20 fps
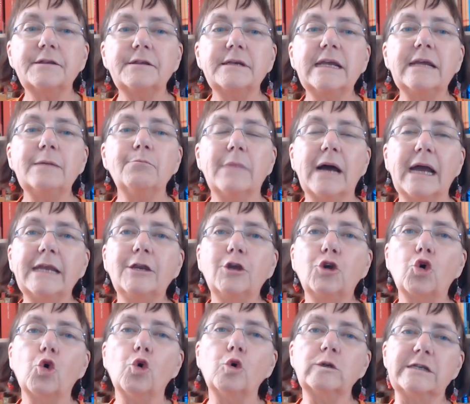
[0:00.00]
3
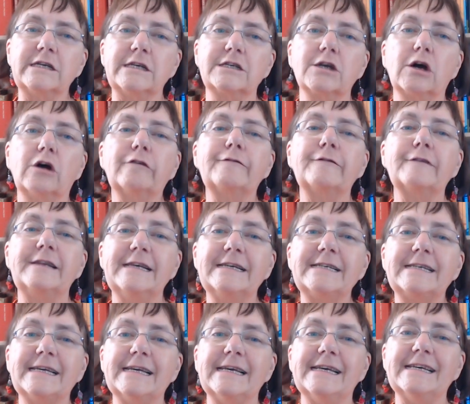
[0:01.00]
main causes of
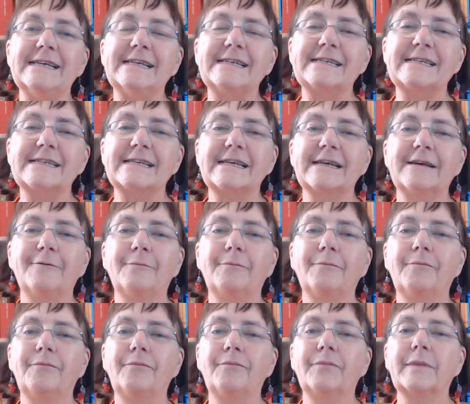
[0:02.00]
dis-ease.
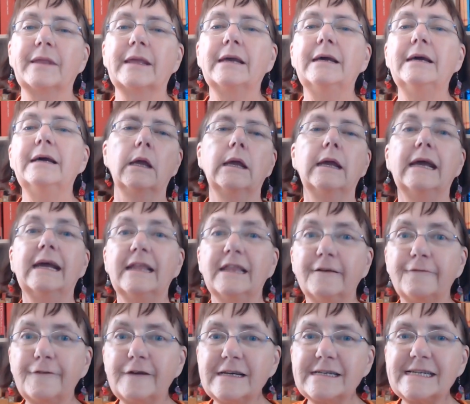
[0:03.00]

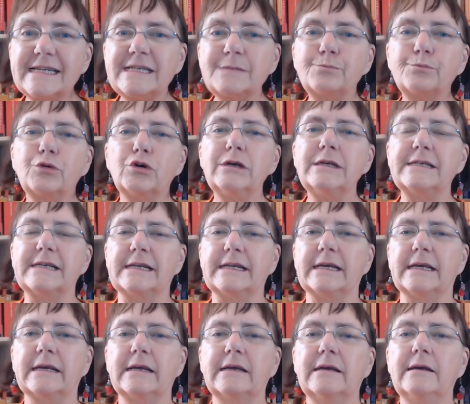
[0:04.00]
The first is
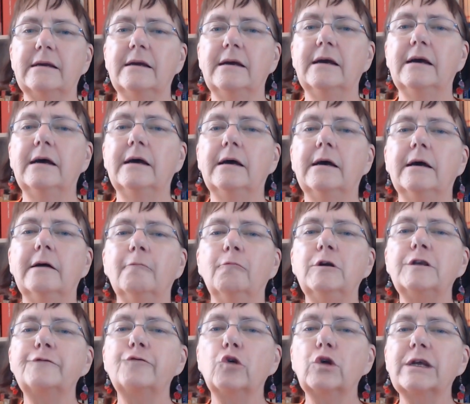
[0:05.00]
poisoning,
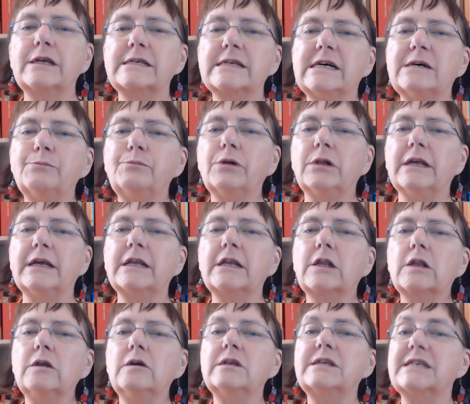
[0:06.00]
which for example
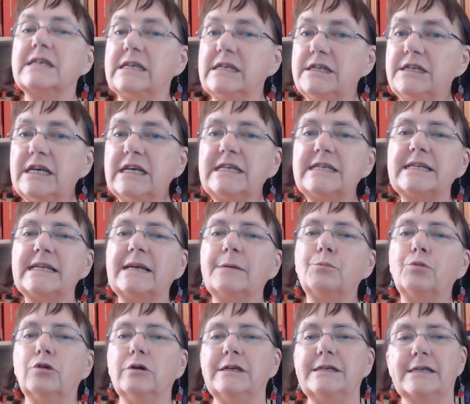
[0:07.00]
includes
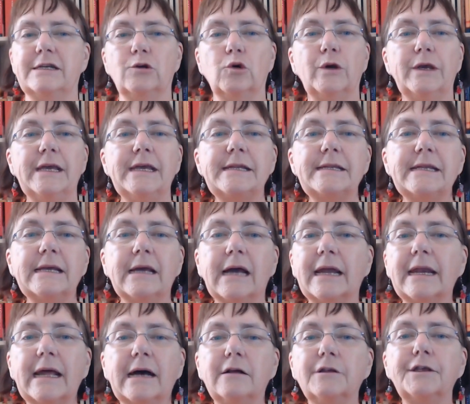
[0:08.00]
ingesting poison or eating
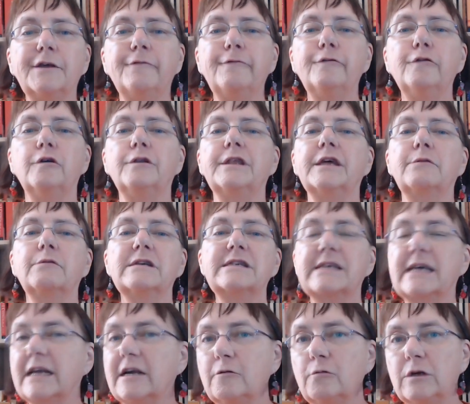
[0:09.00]
unhealthy food that
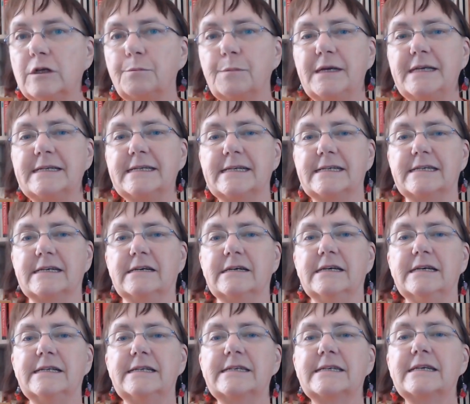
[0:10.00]
was grown with
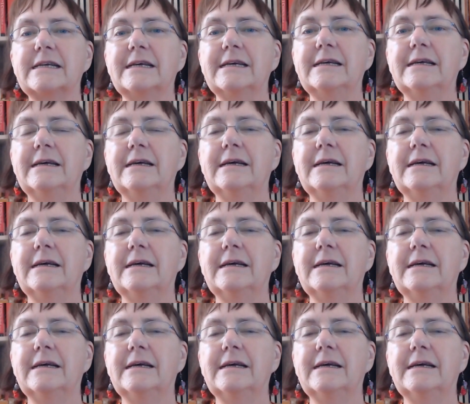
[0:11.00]
pesticides.